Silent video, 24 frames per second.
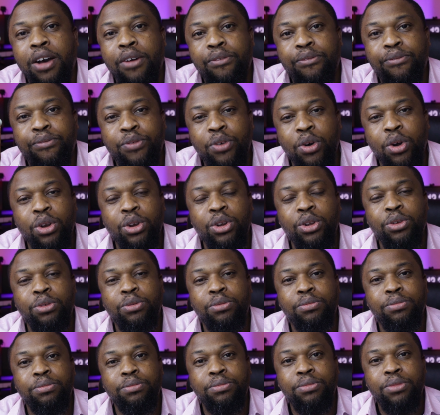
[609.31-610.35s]
a
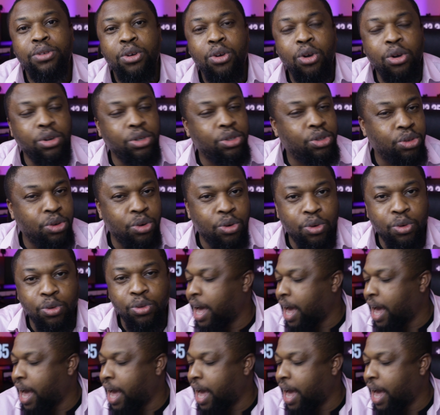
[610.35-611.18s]
volume control.